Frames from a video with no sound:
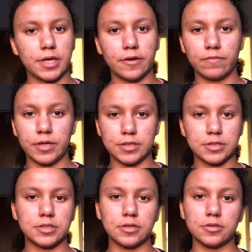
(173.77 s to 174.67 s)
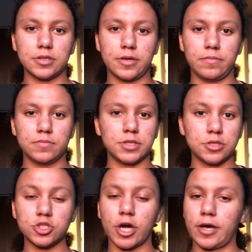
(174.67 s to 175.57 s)
have been instilled in them since
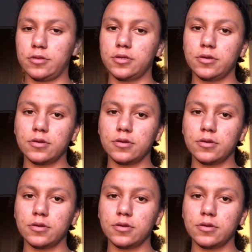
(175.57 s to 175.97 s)
childhood,